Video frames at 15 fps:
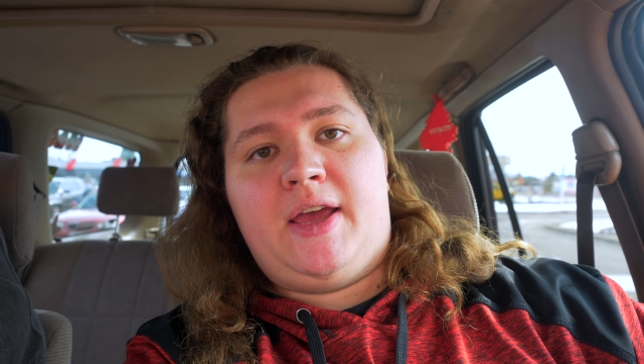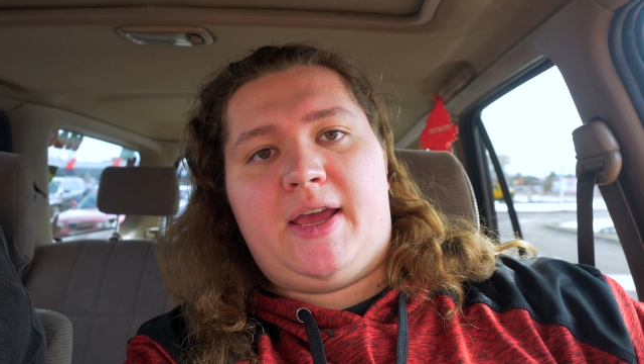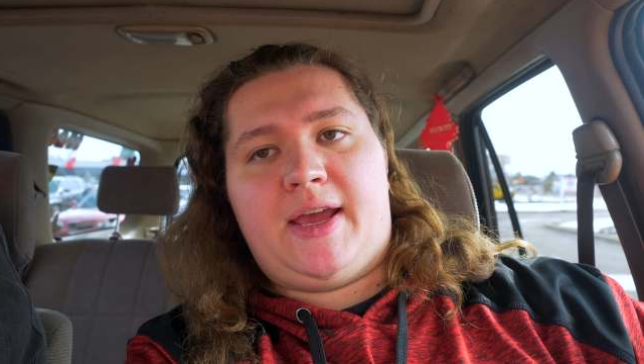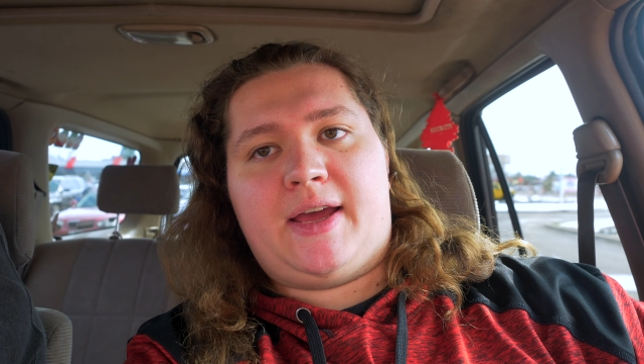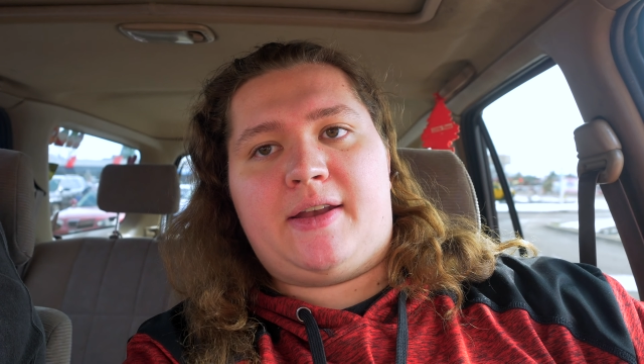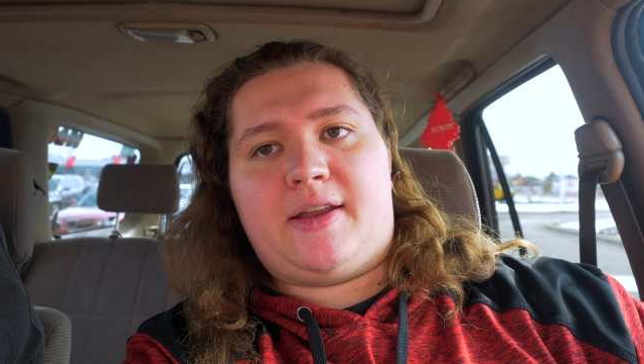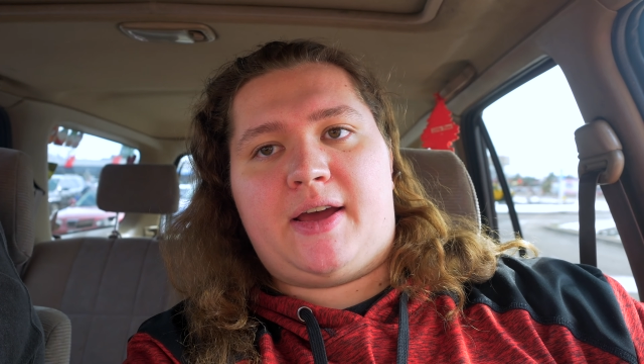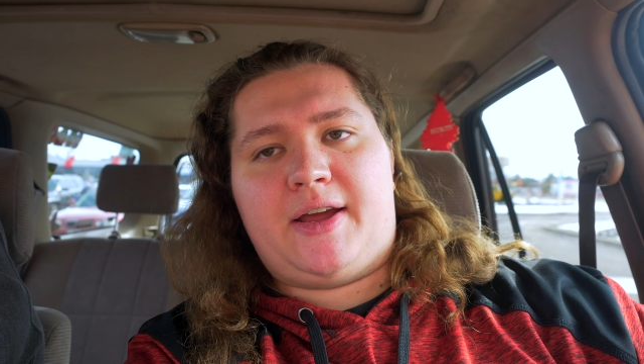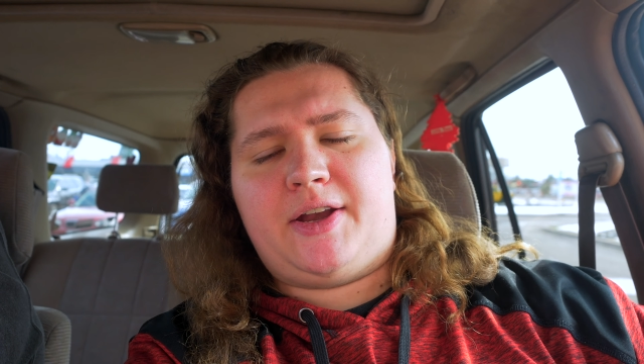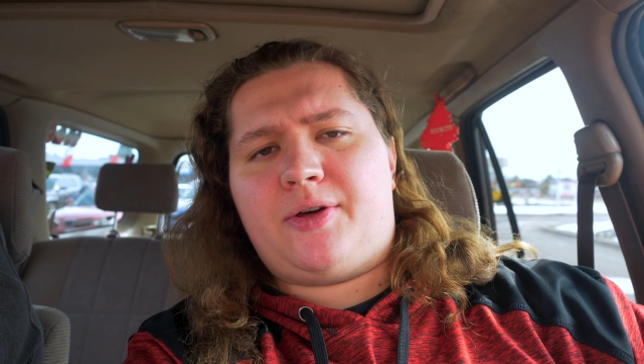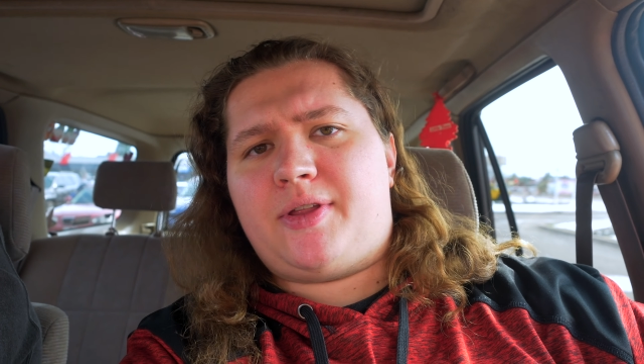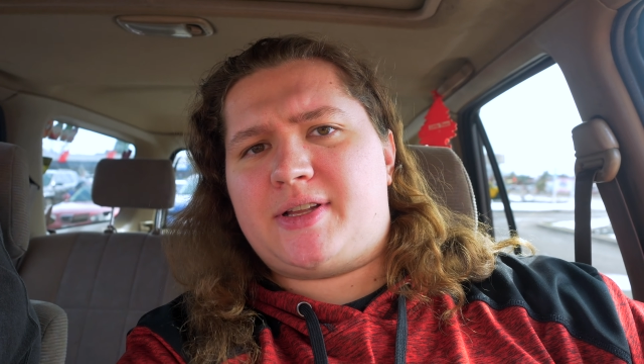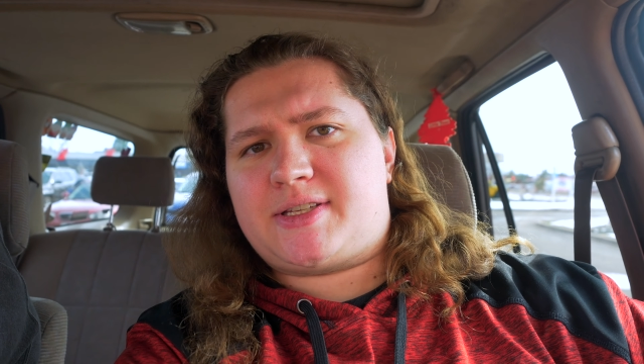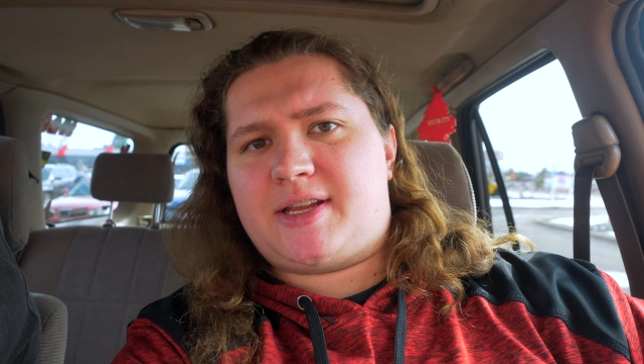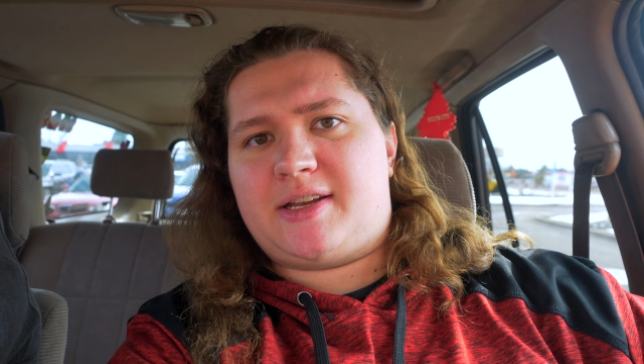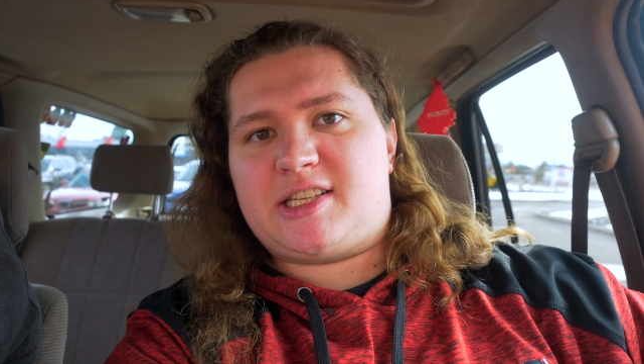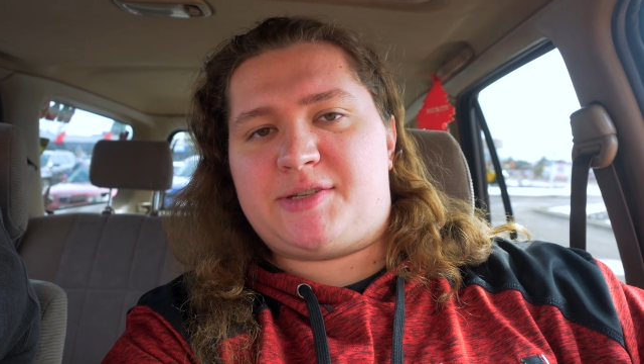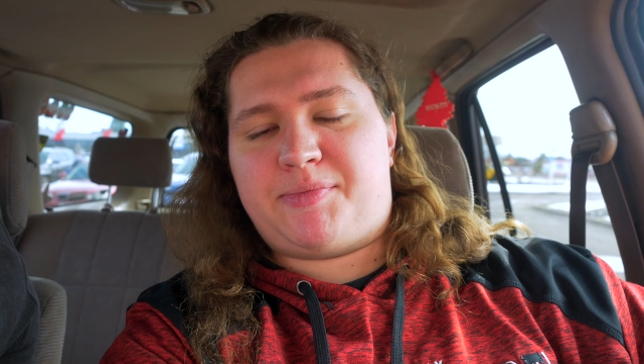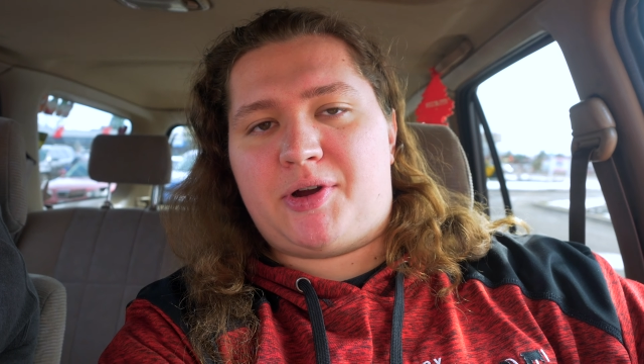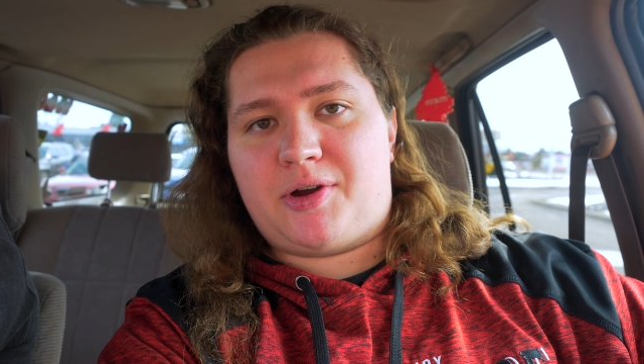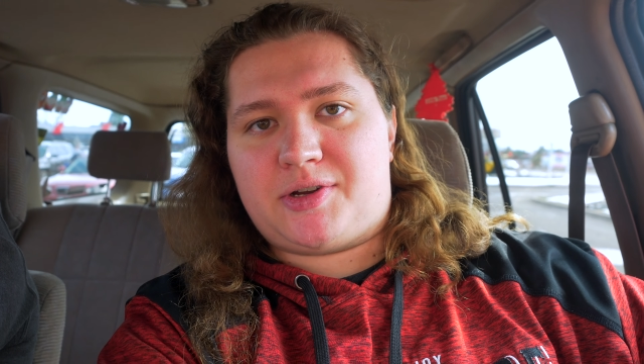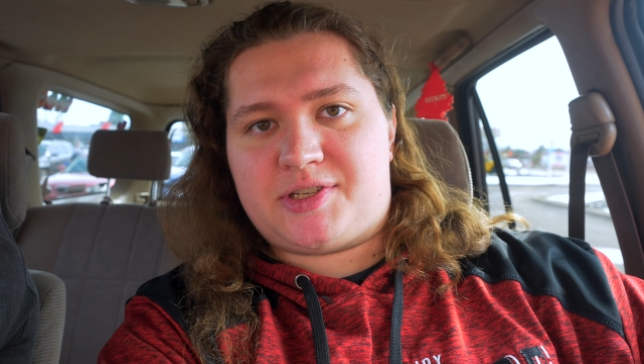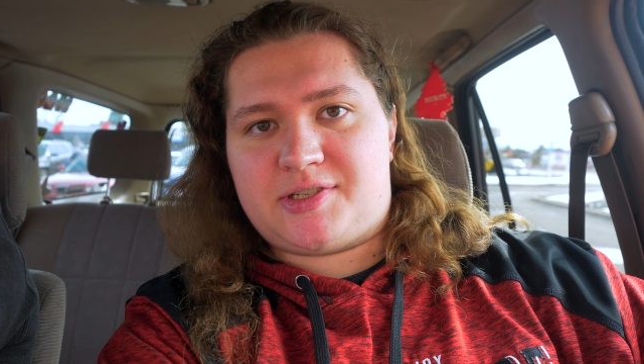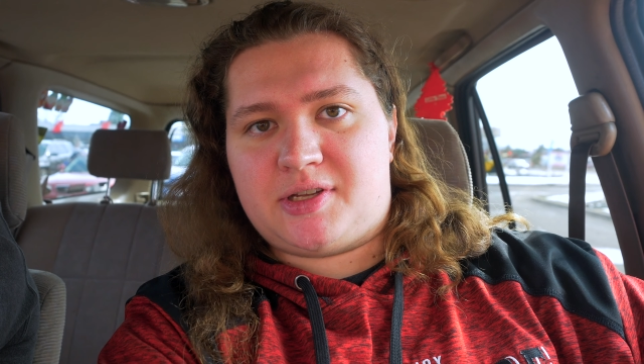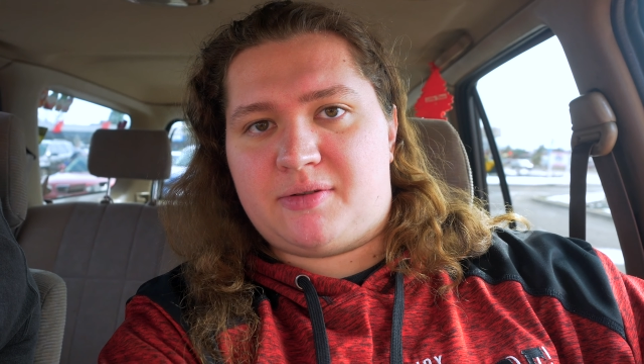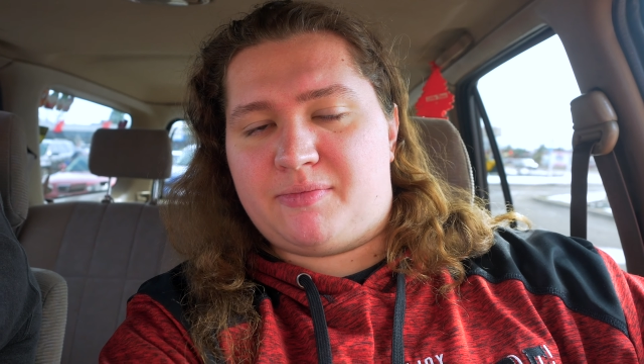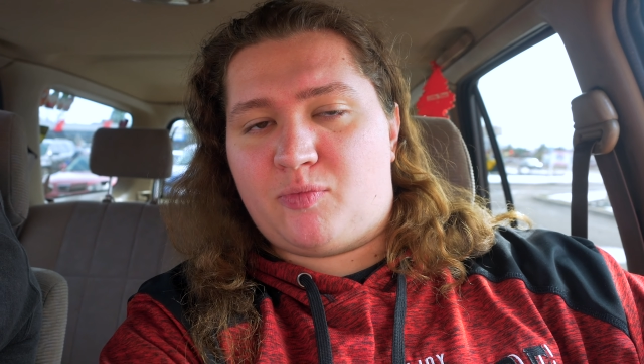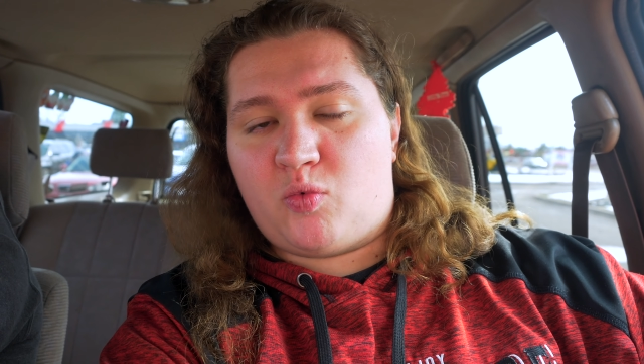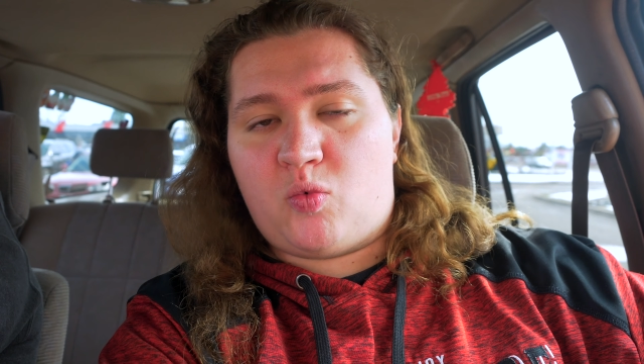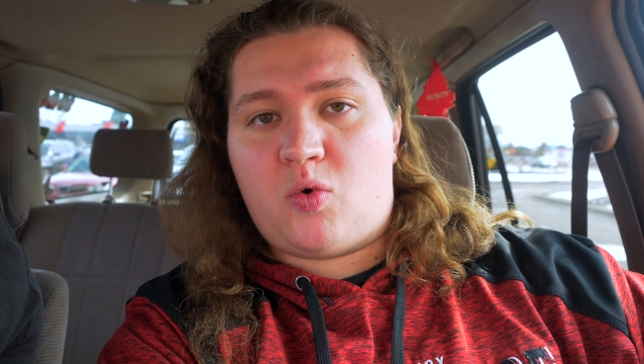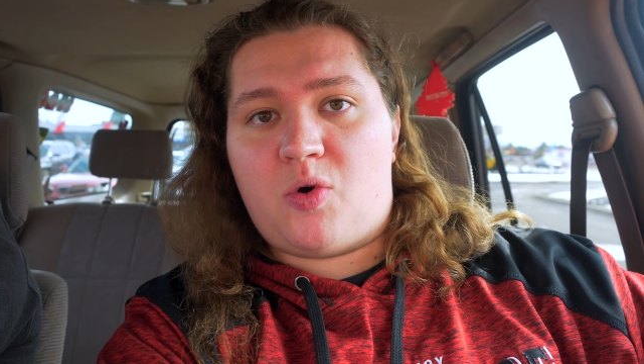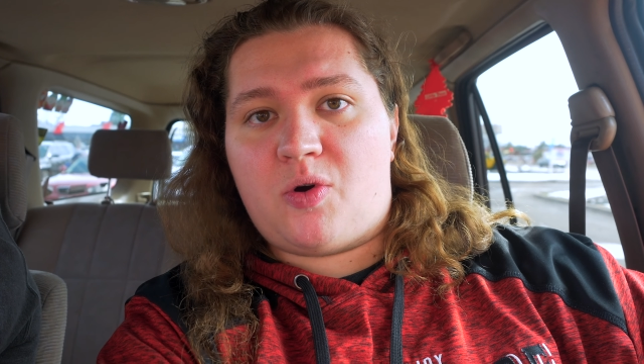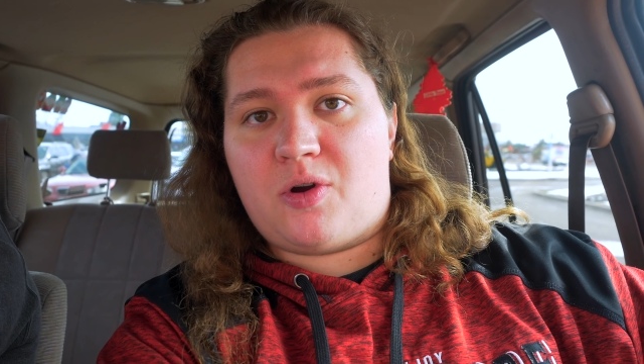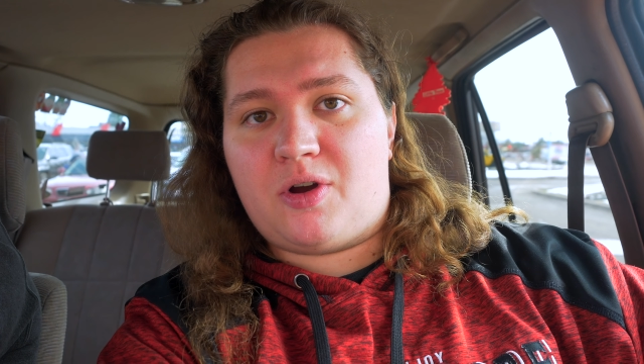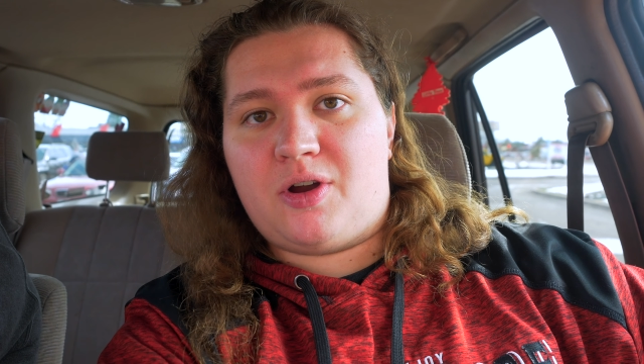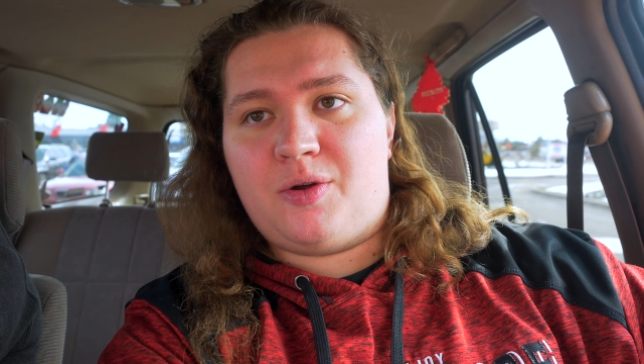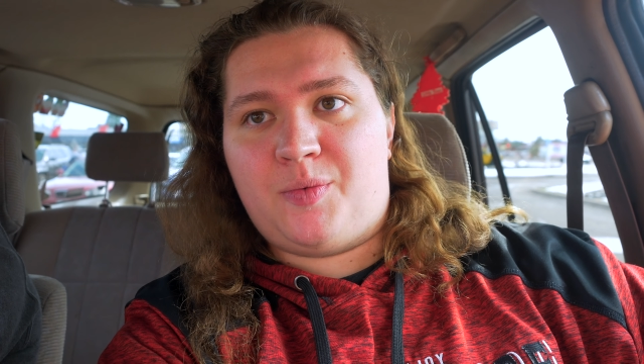And I know that's going to spark some war